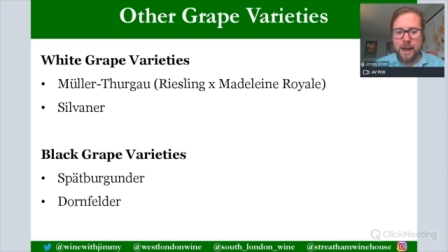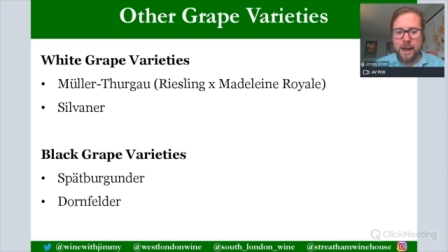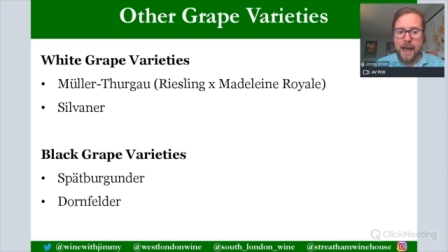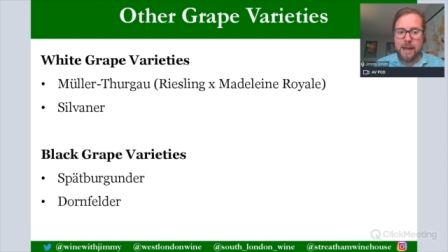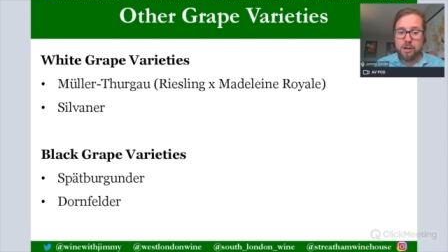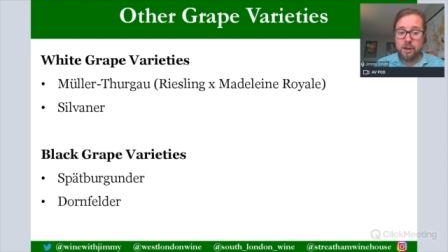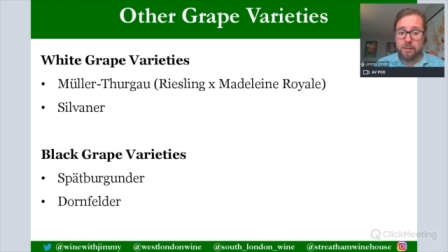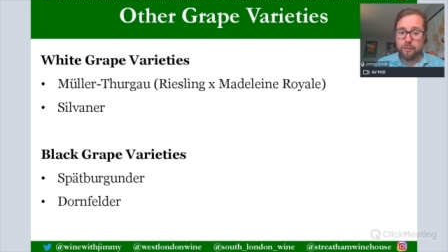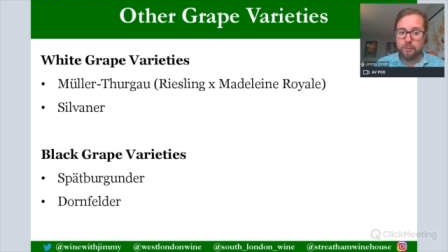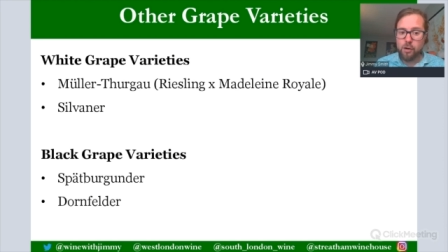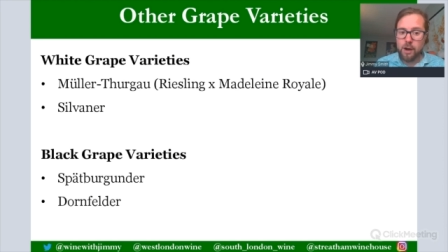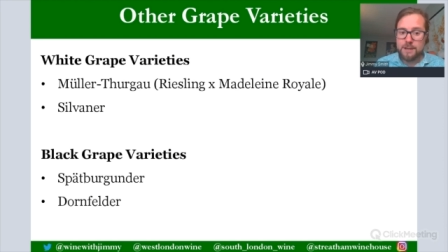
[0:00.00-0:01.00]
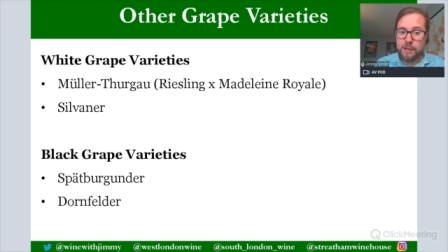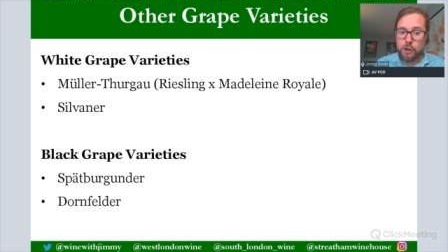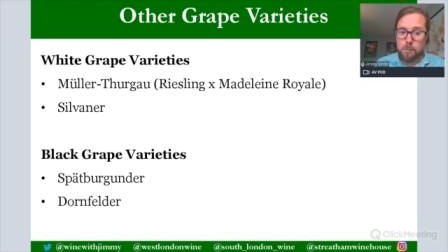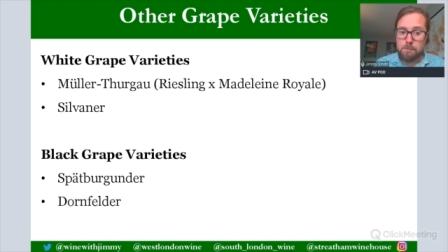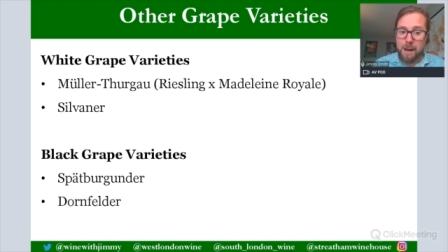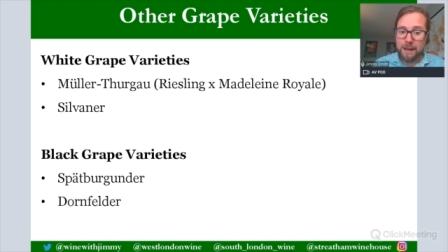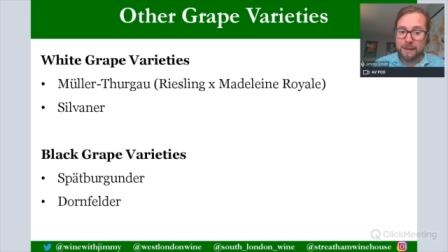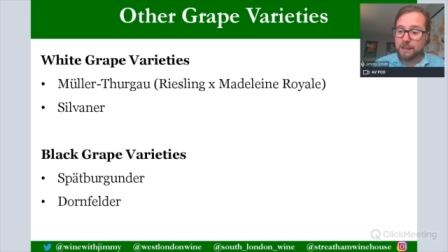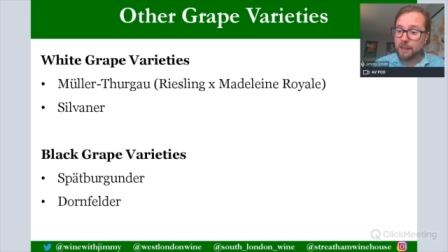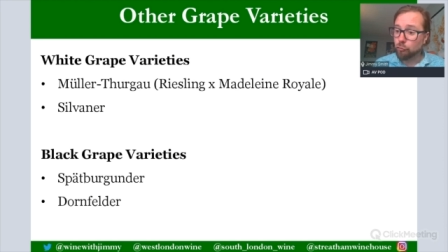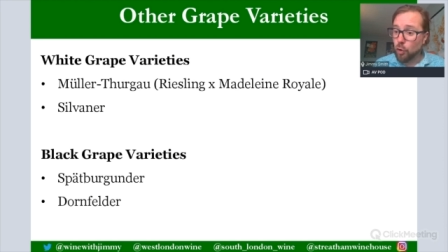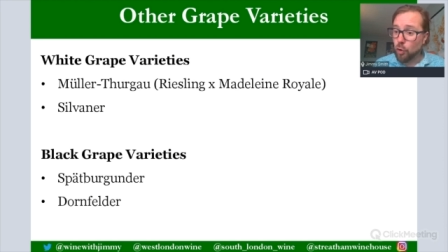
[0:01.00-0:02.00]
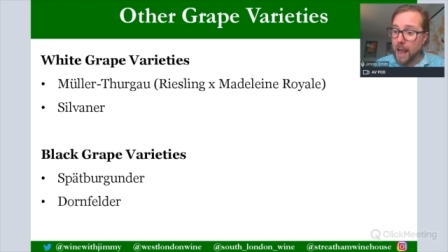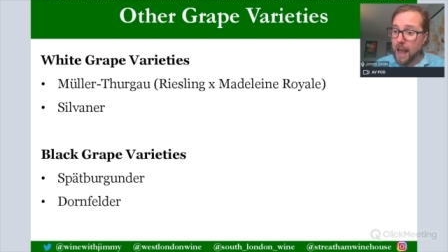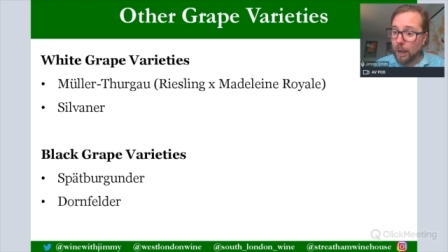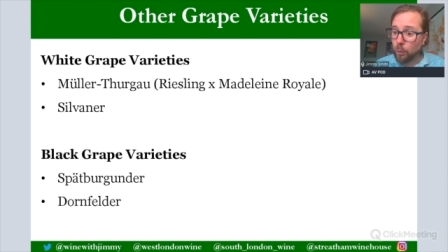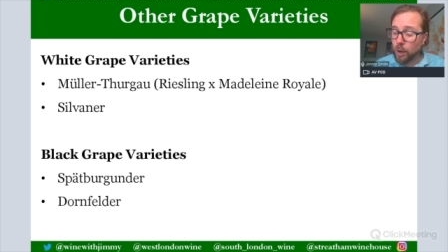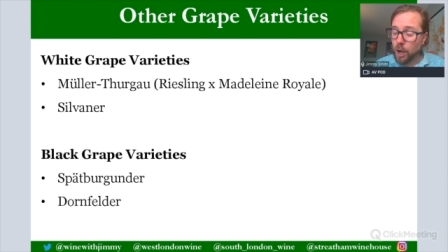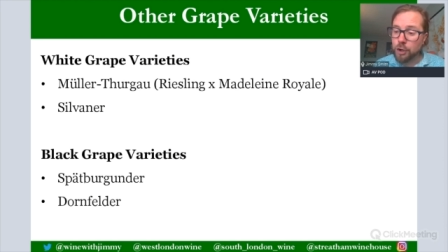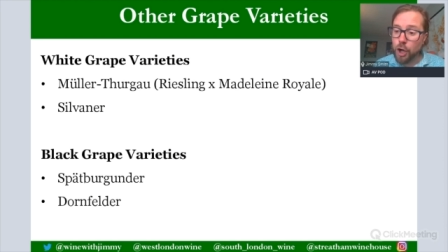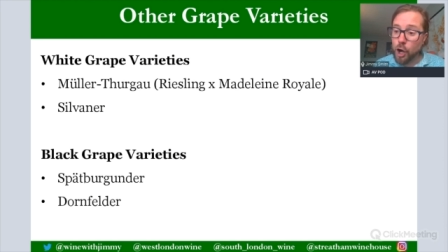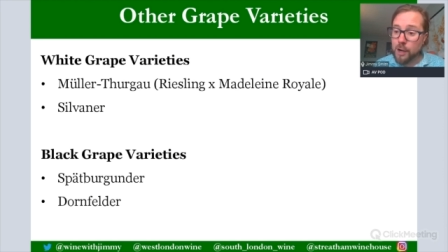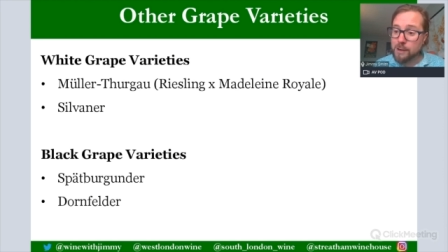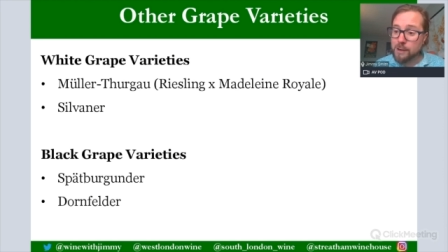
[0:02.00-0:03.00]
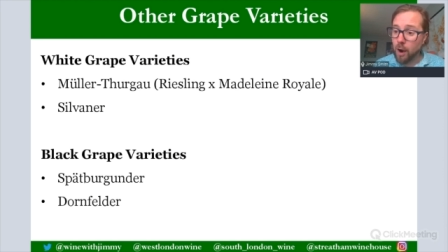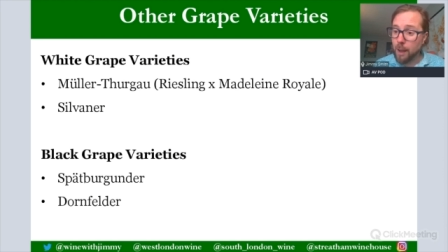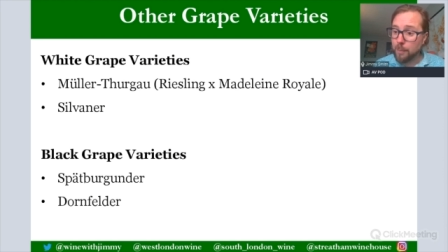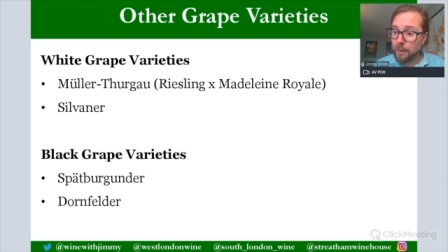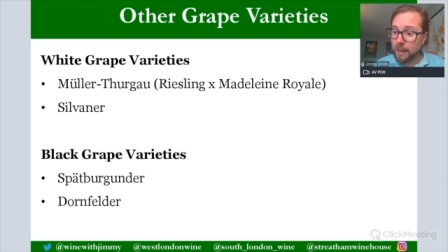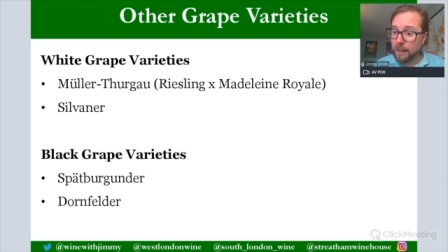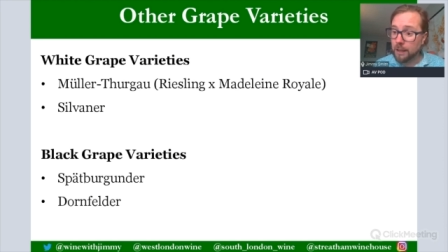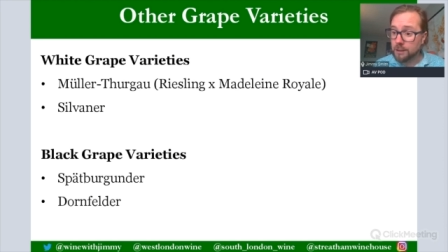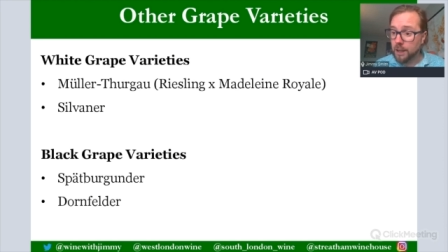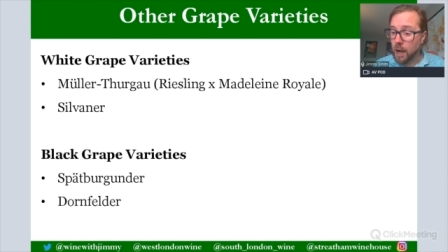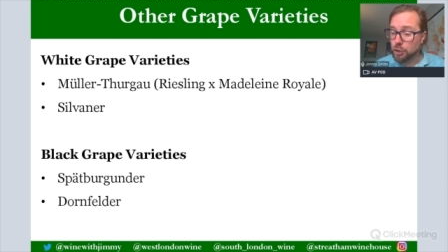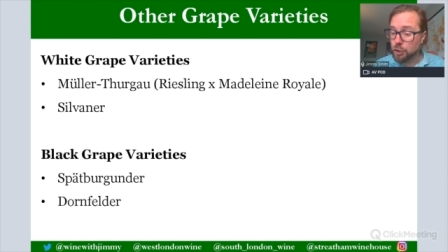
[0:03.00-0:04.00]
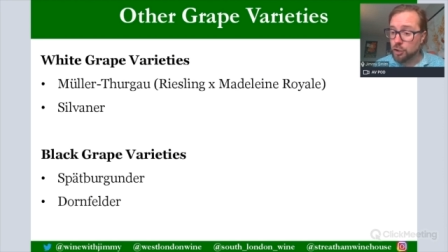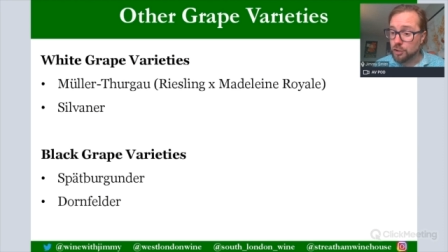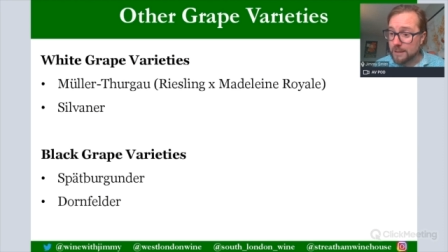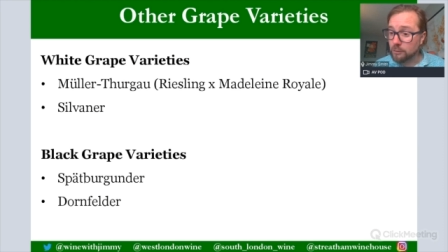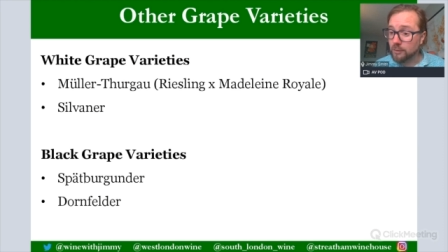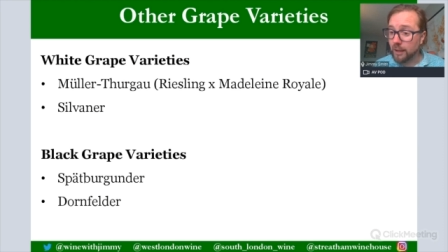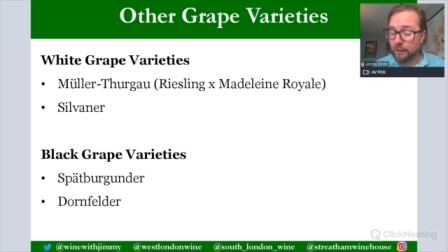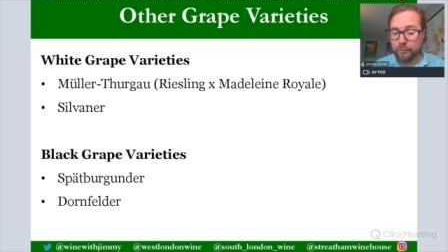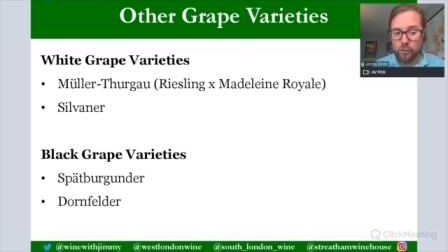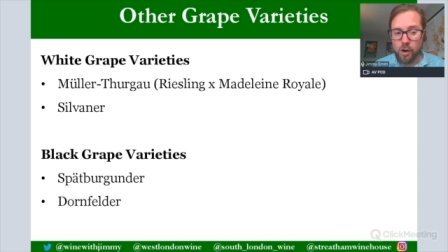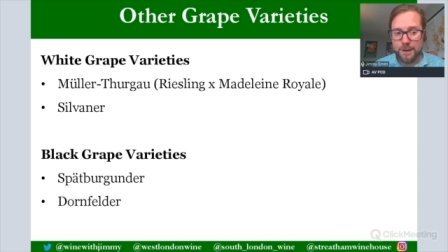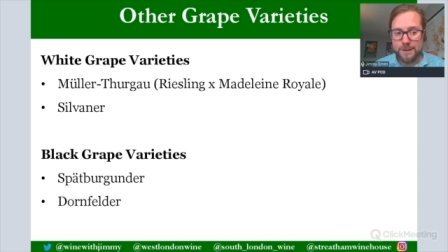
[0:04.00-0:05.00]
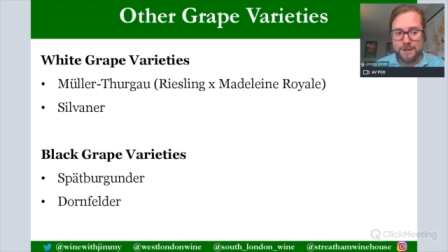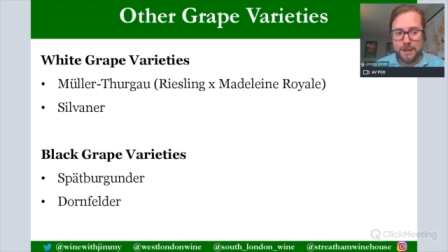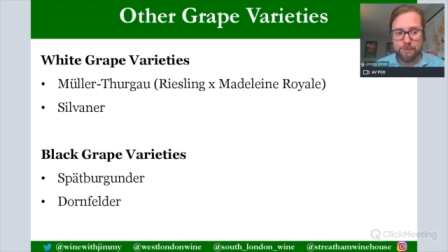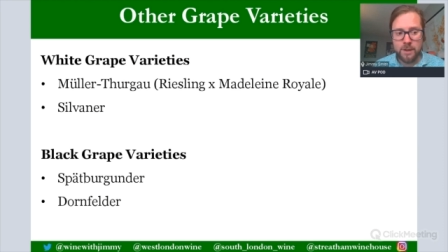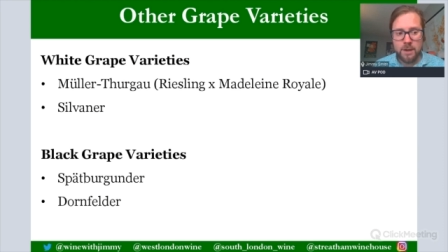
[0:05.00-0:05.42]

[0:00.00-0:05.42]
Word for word: and another variety called Madeleine Royale, an early ripening, large yielding variety.